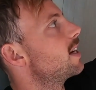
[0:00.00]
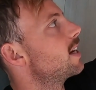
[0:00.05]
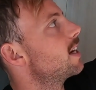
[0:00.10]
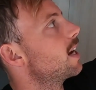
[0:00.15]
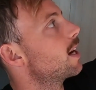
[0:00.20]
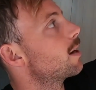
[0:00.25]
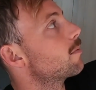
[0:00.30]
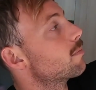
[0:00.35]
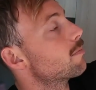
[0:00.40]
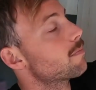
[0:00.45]

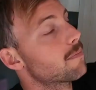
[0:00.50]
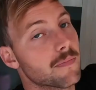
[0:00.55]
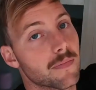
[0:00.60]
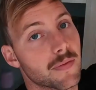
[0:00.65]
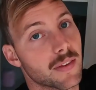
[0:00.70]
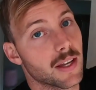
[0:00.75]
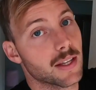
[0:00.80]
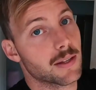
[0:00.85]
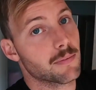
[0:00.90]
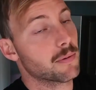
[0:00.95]
and
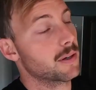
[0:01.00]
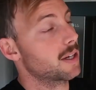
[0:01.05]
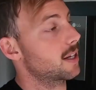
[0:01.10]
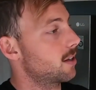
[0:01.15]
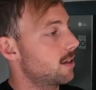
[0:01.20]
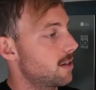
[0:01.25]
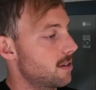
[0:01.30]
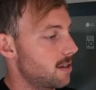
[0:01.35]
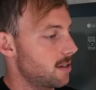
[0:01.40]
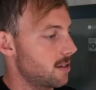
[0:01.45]
it's pretty
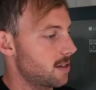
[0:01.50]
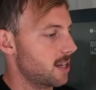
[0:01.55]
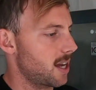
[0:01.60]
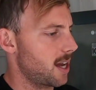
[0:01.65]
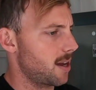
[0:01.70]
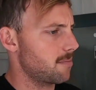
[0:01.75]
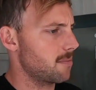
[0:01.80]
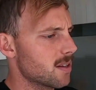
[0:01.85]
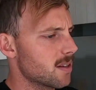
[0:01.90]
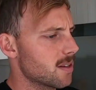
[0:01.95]
close to the same.
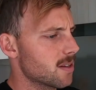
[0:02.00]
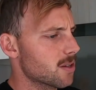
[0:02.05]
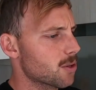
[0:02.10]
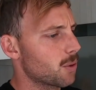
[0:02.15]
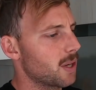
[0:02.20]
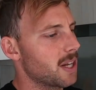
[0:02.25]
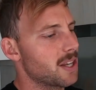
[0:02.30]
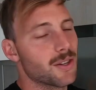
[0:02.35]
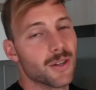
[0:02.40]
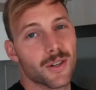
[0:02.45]

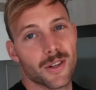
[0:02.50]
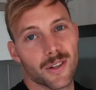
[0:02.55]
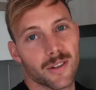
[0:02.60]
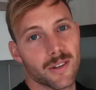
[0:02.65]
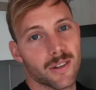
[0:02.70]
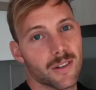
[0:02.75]
22.